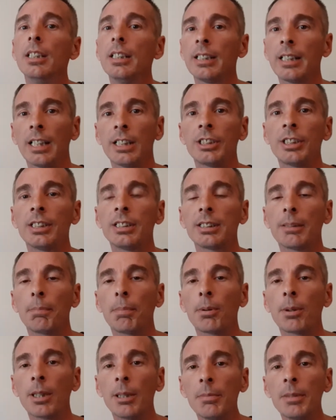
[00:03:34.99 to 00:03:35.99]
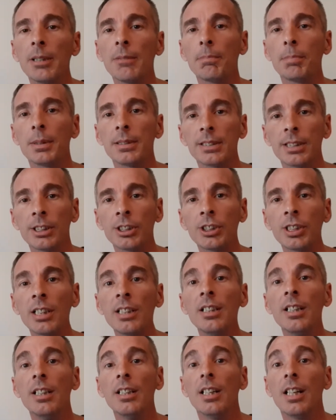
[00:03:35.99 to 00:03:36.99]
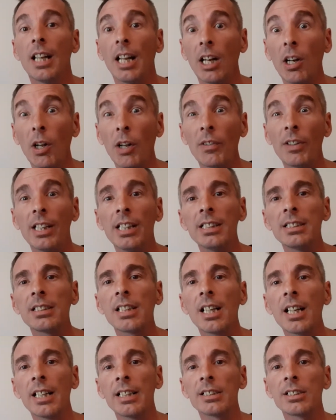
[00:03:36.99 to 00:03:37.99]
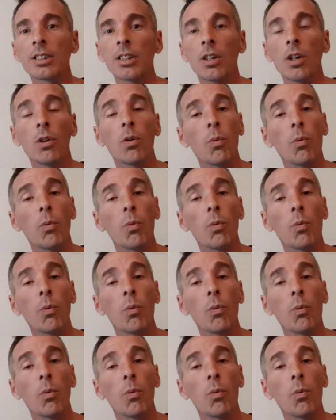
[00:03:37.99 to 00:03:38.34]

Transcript: Catching's a premium position. And if these guys go,